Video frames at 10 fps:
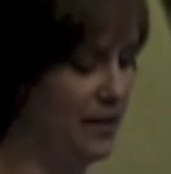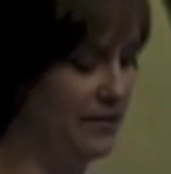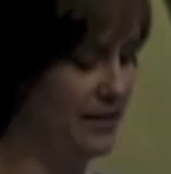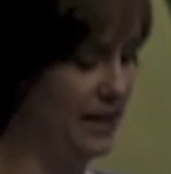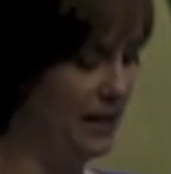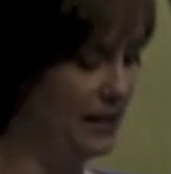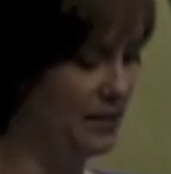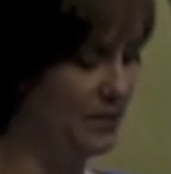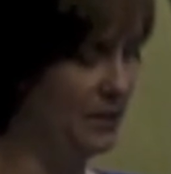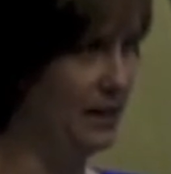devastating
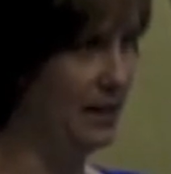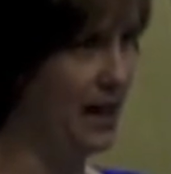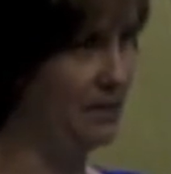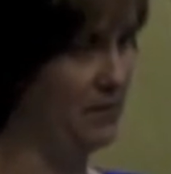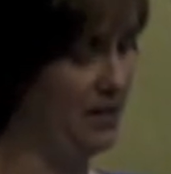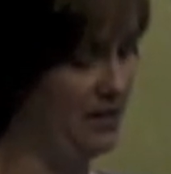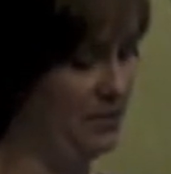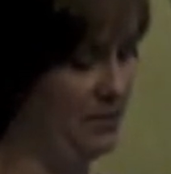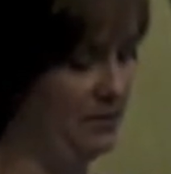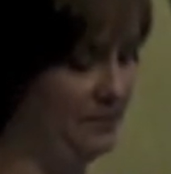to me and my
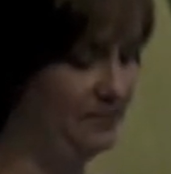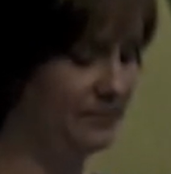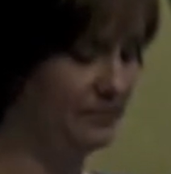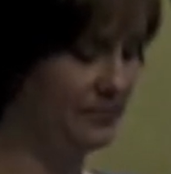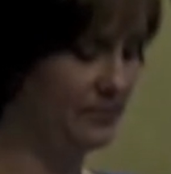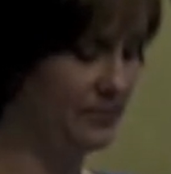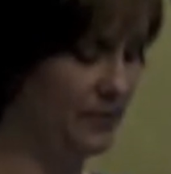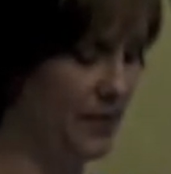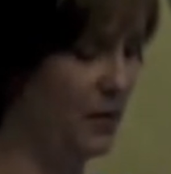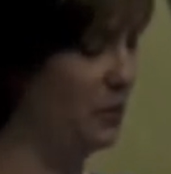husband.
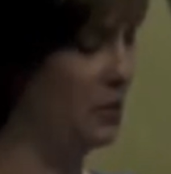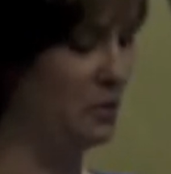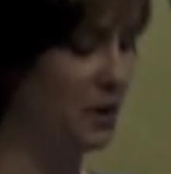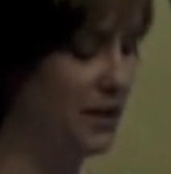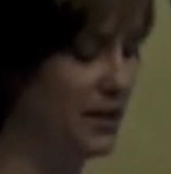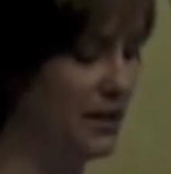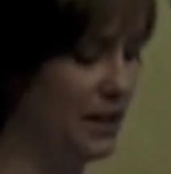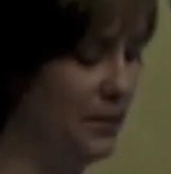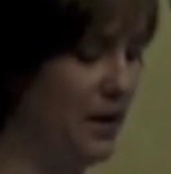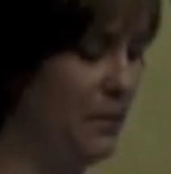We were worried
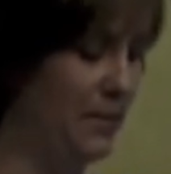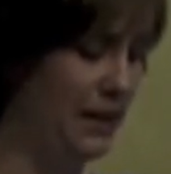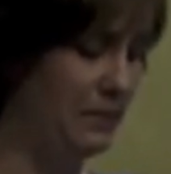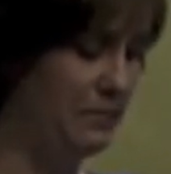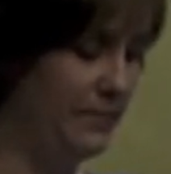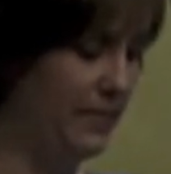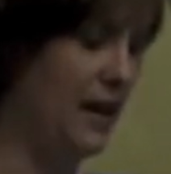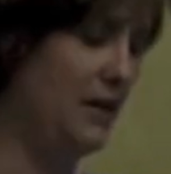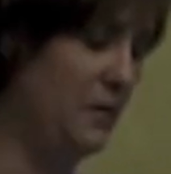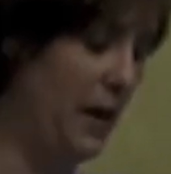sick about me
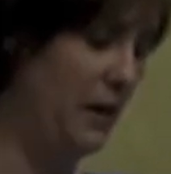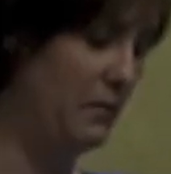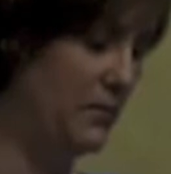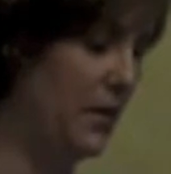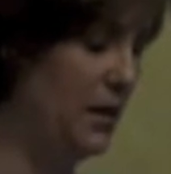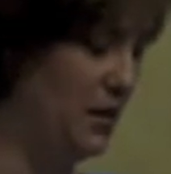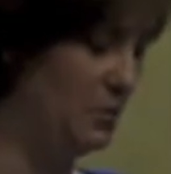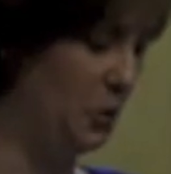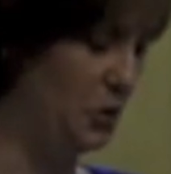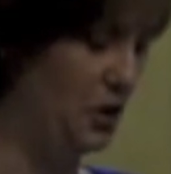and about our
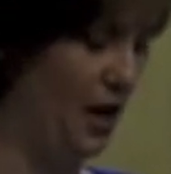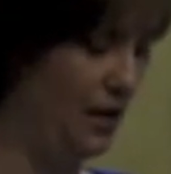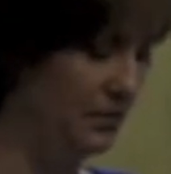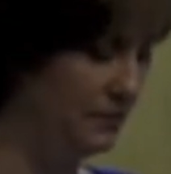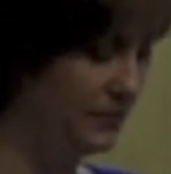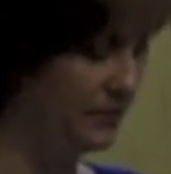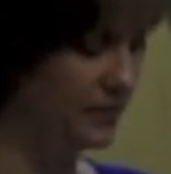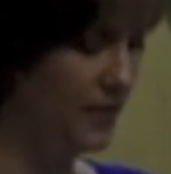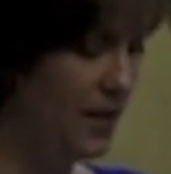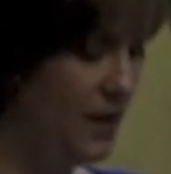unborn child.
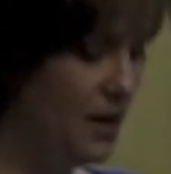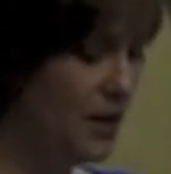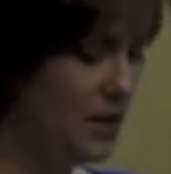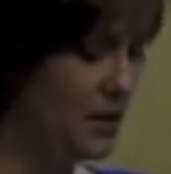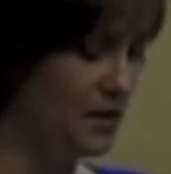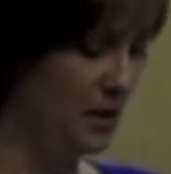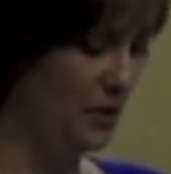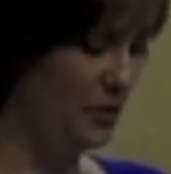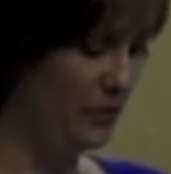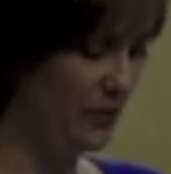
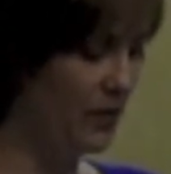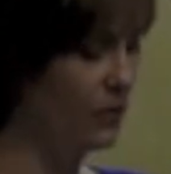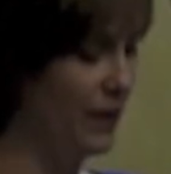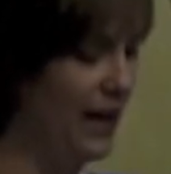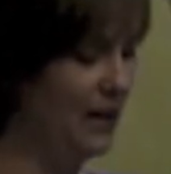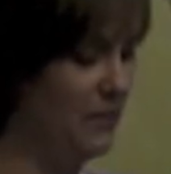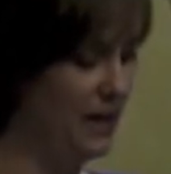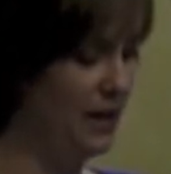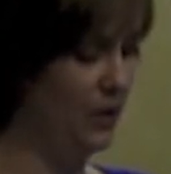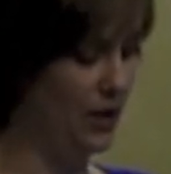So, we had
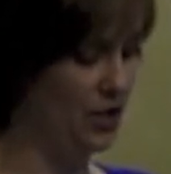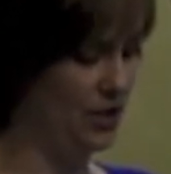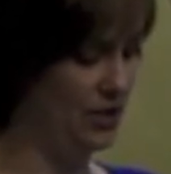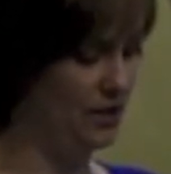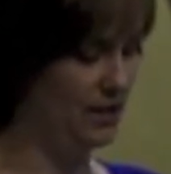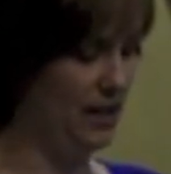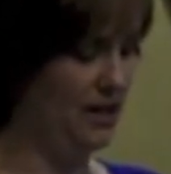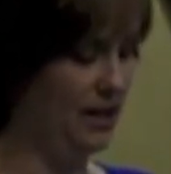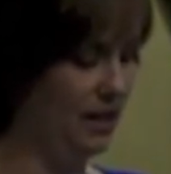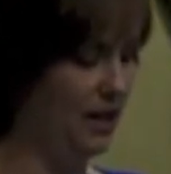many questions
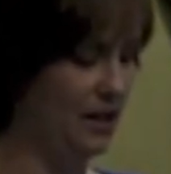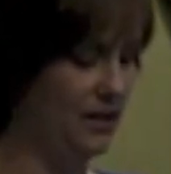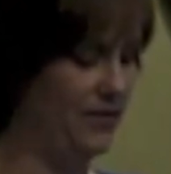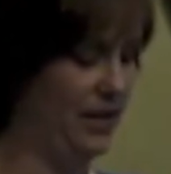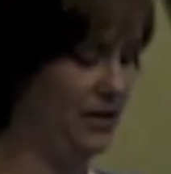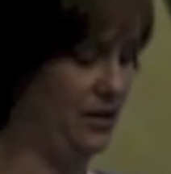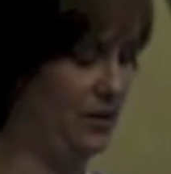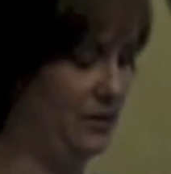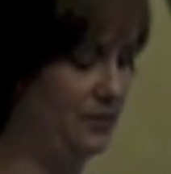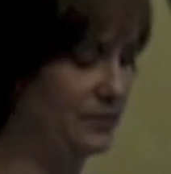and needed lots of
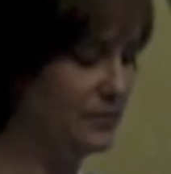answers.